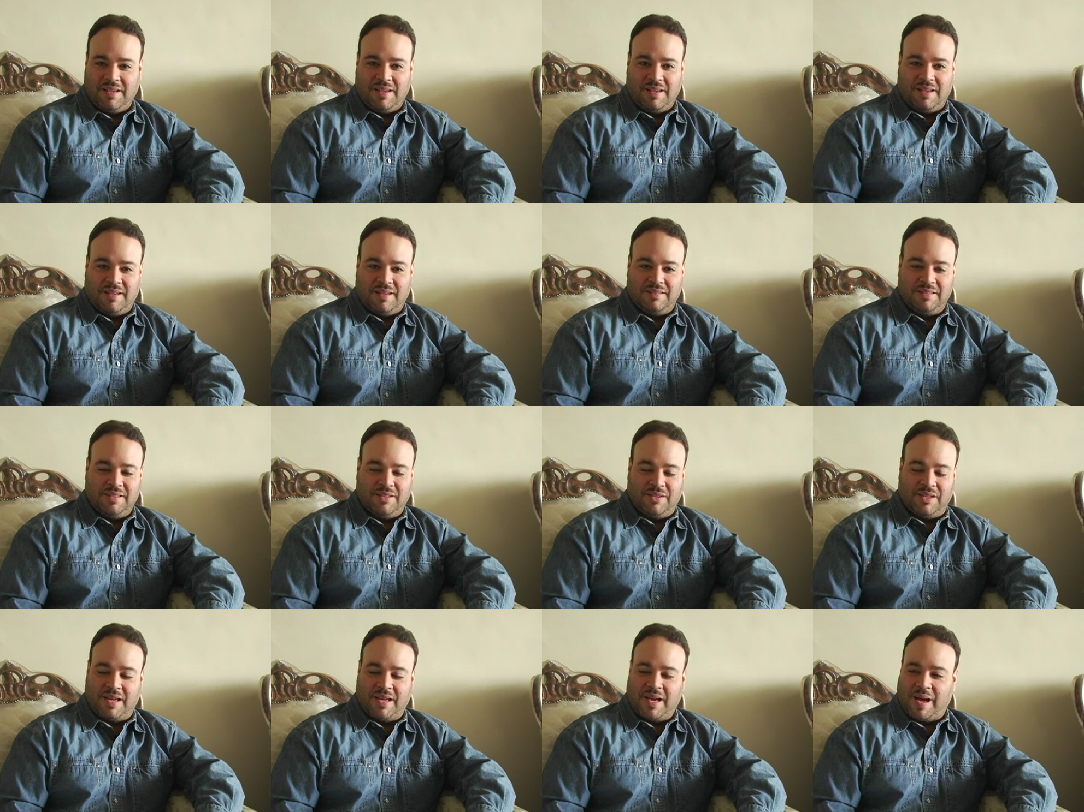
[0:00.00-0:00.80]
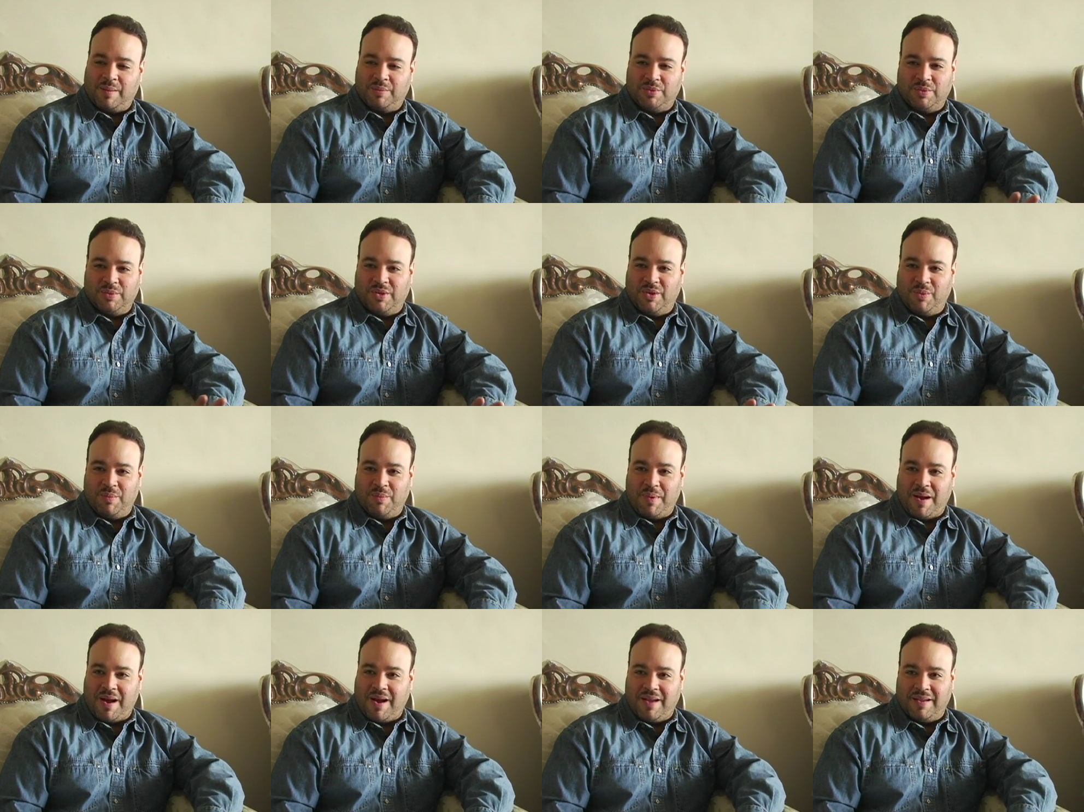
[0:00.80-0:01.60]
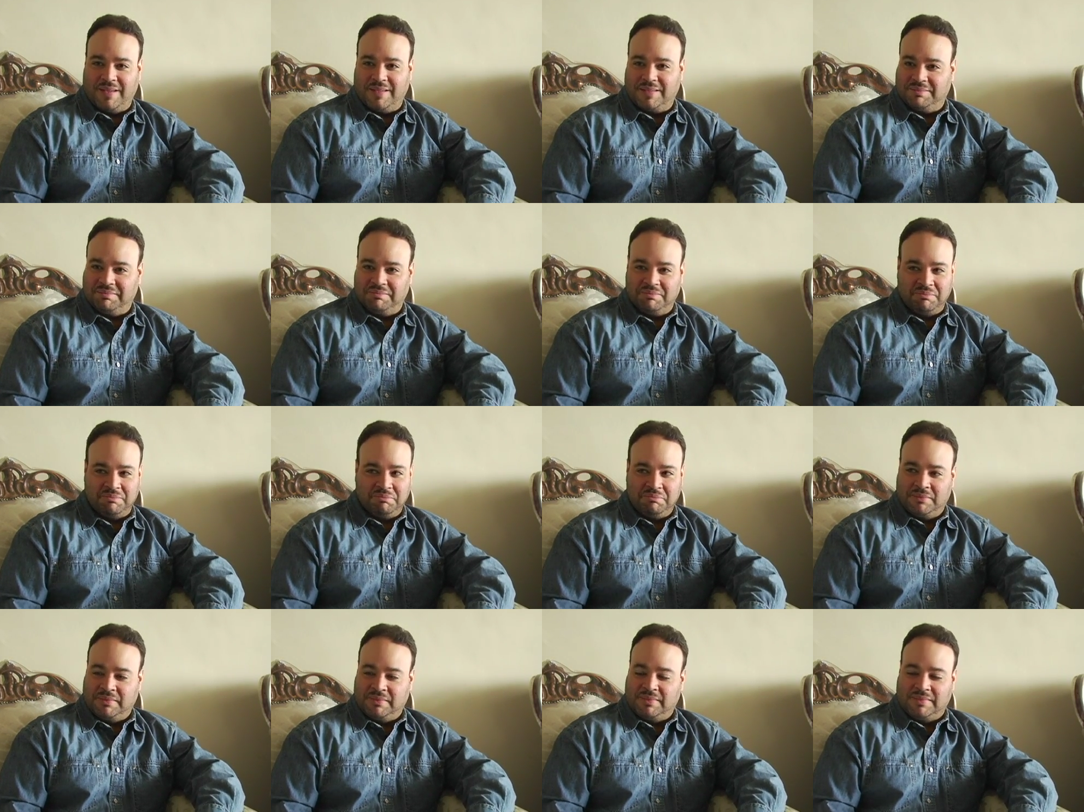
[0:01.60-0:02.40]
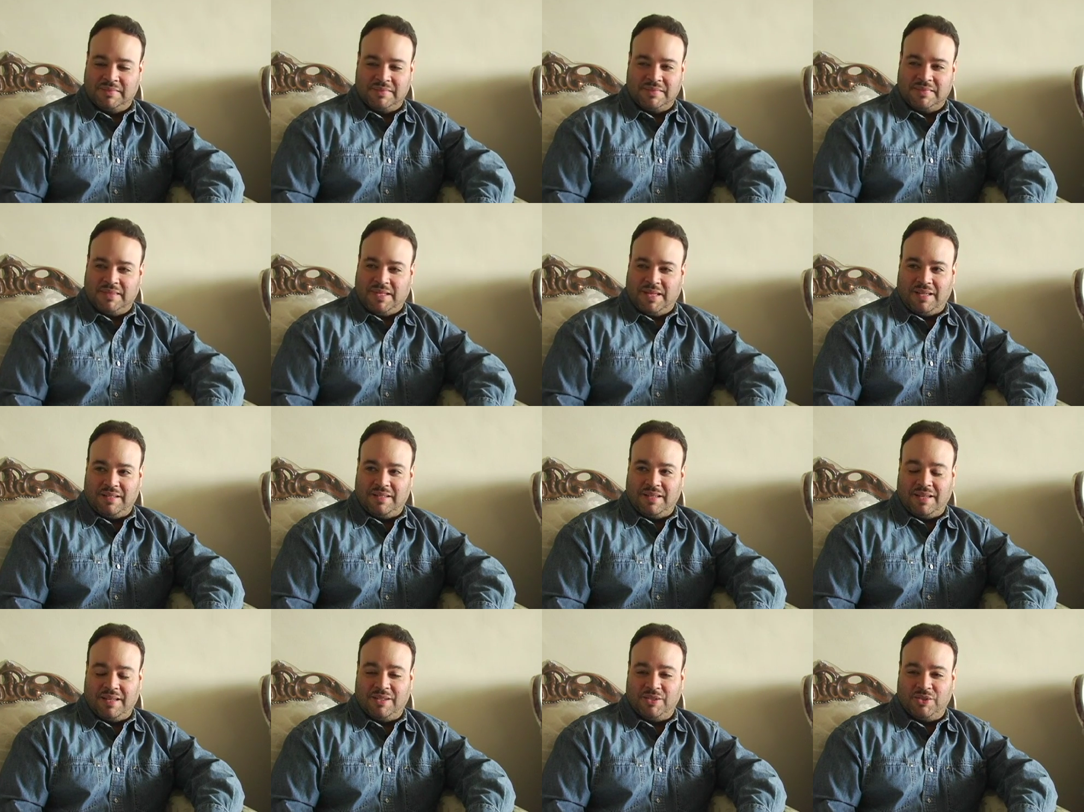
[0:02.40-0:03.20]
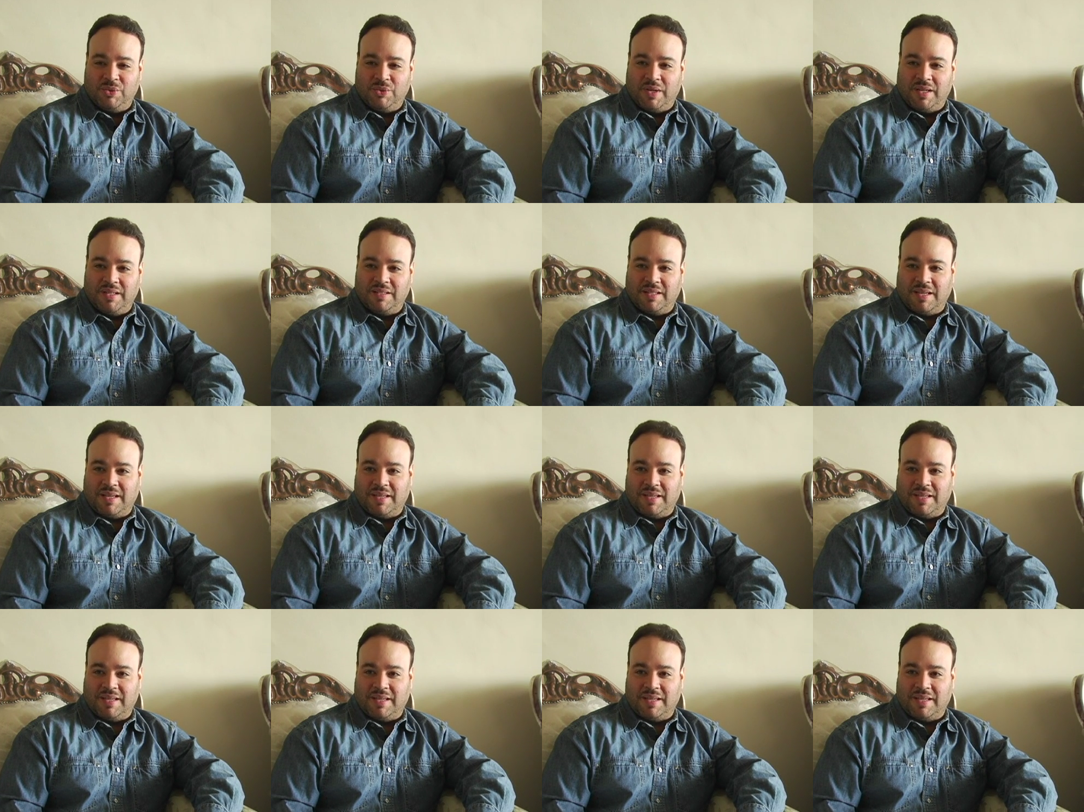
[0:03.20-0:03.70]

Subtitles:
And the cops would go by and they didn't do anything.